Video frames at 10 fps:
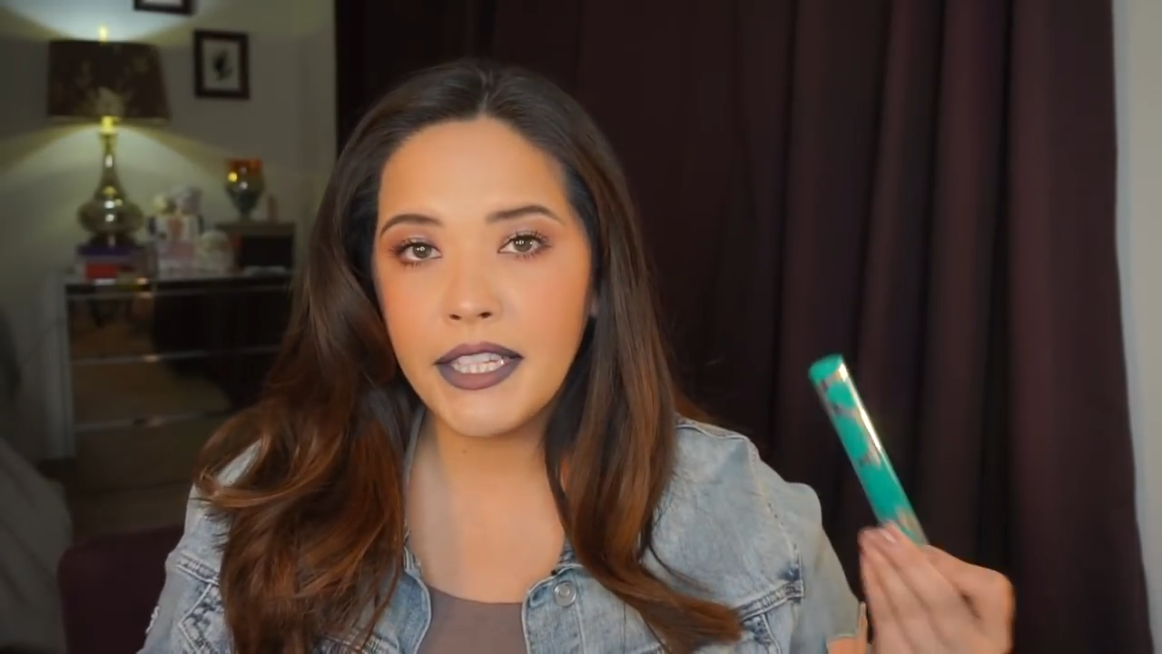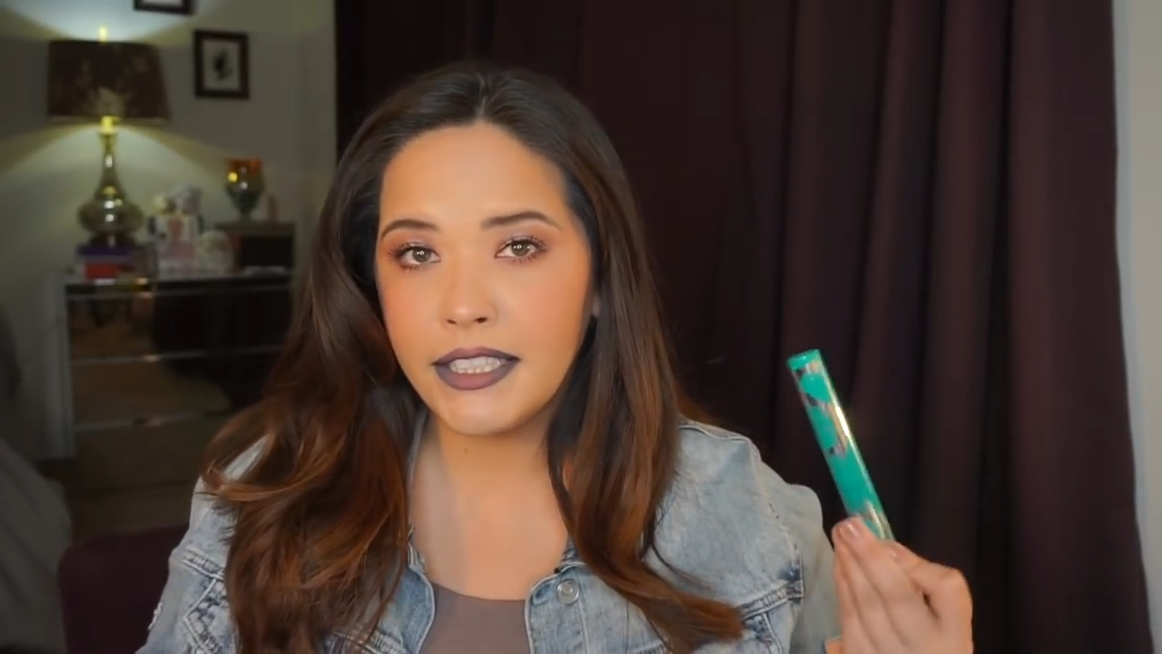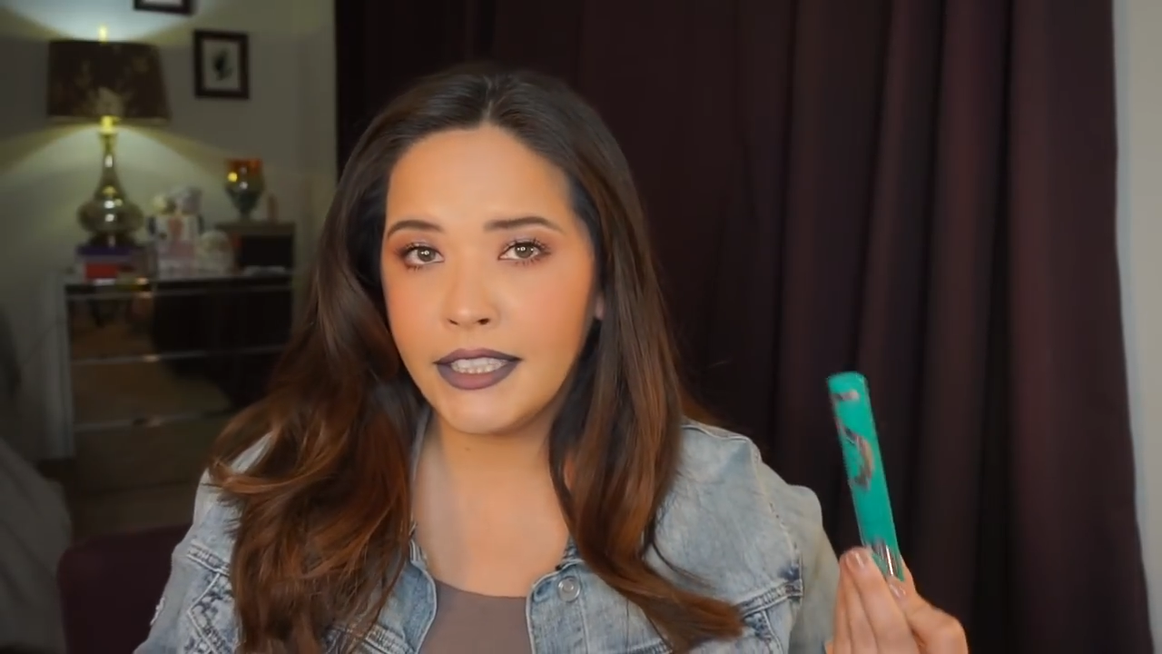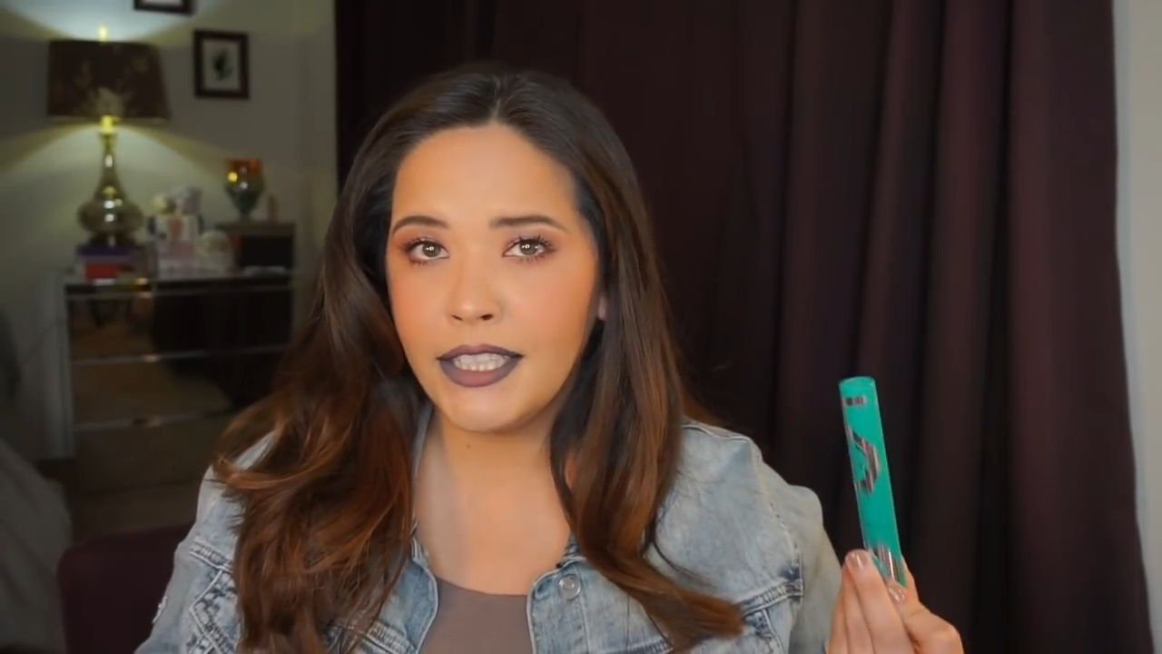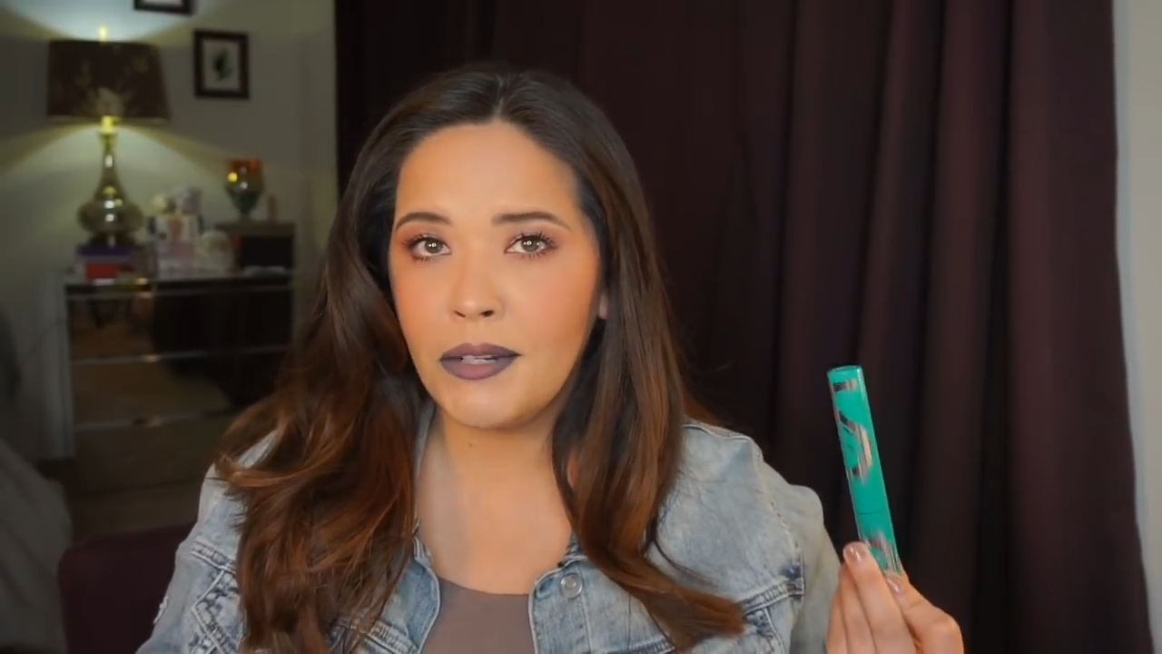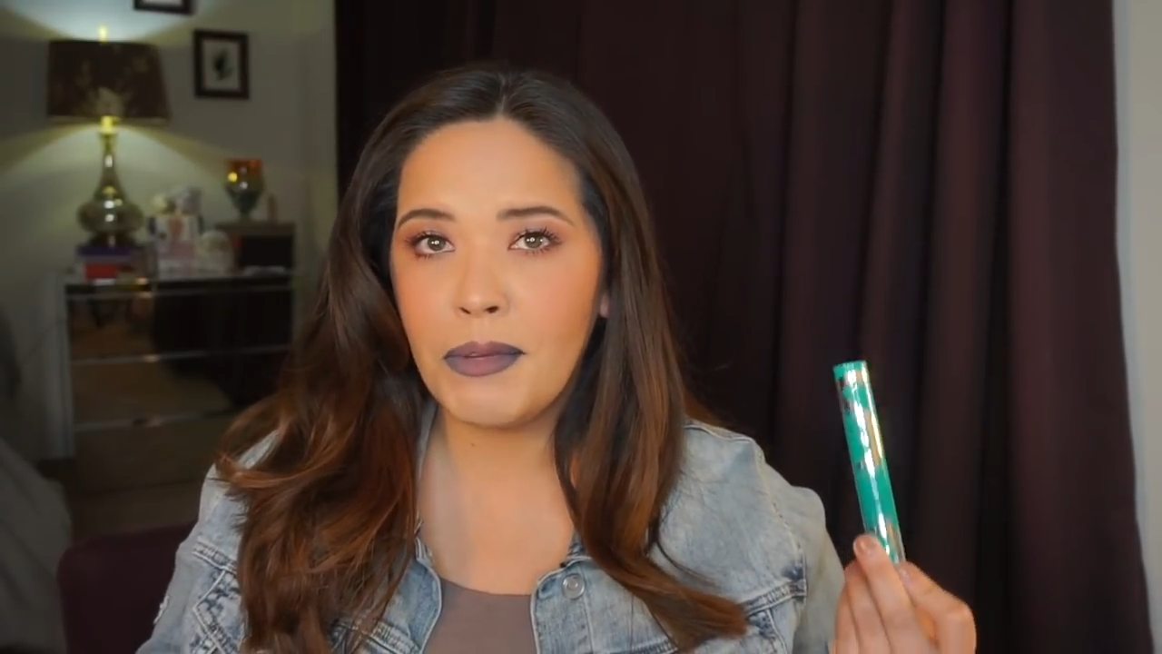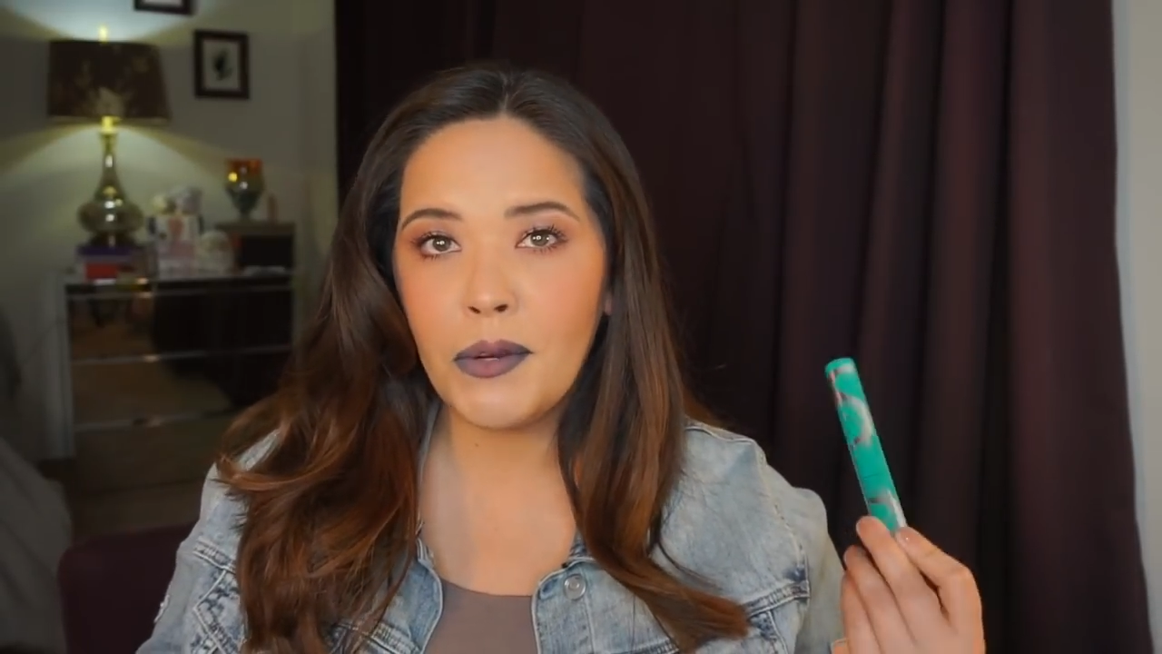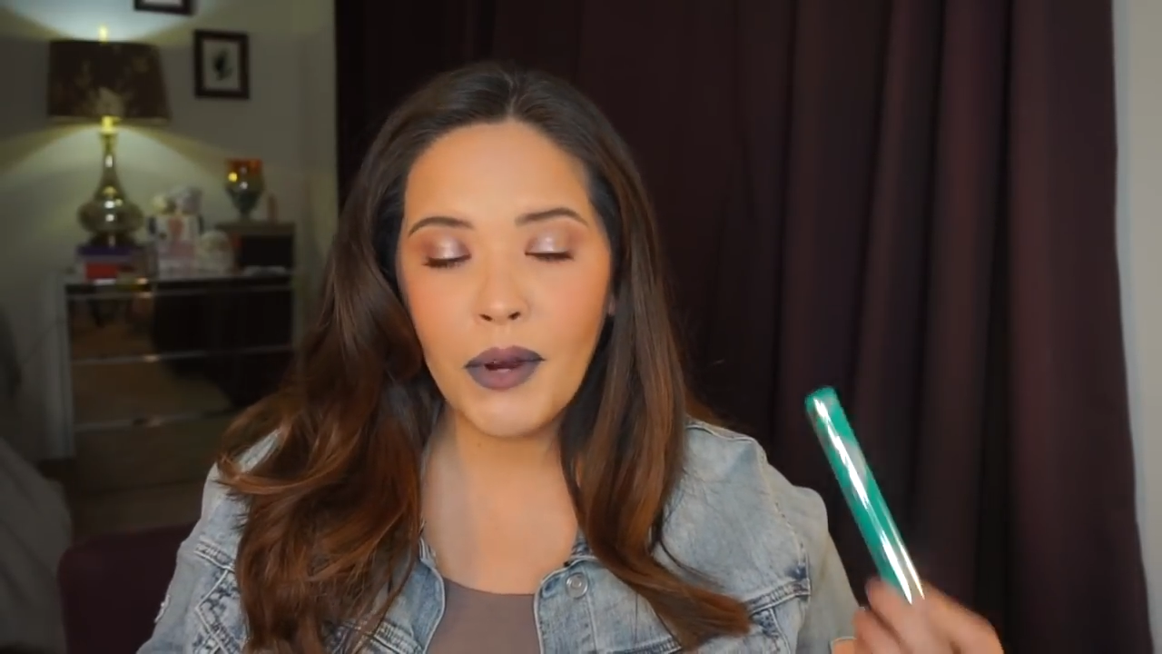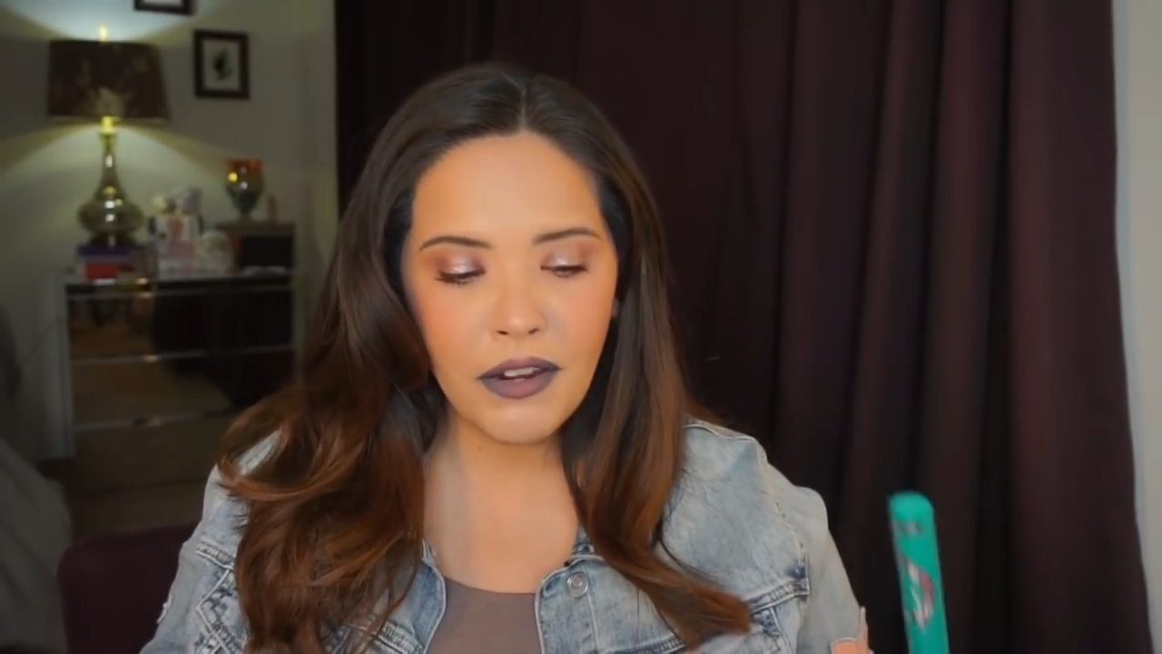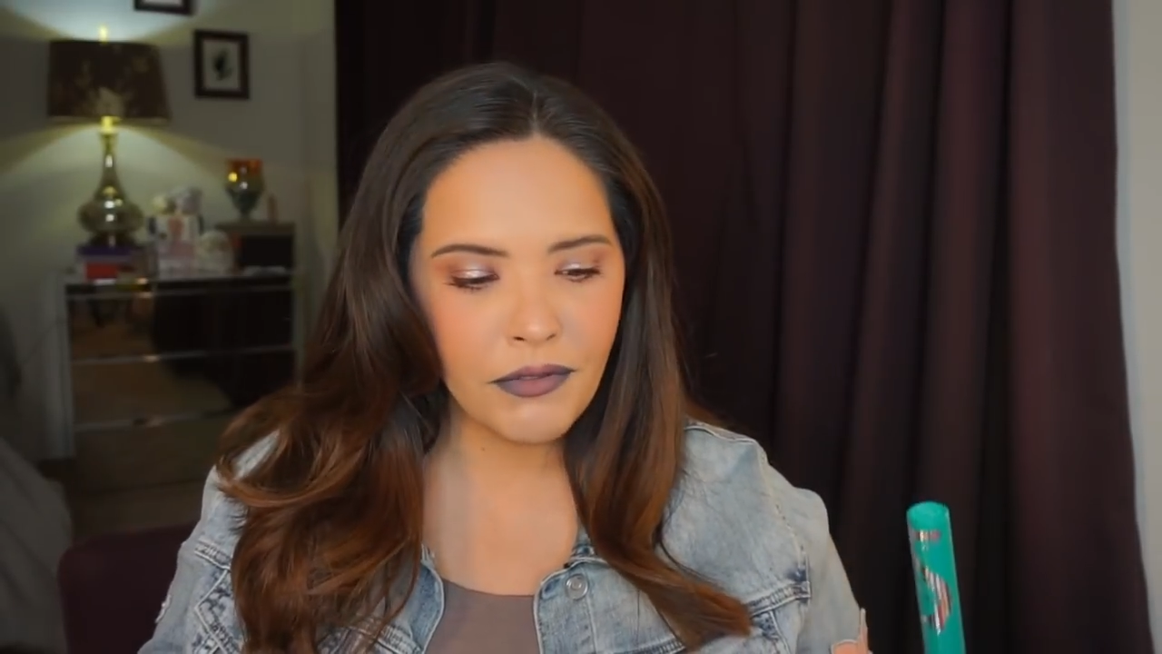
this is gonna be great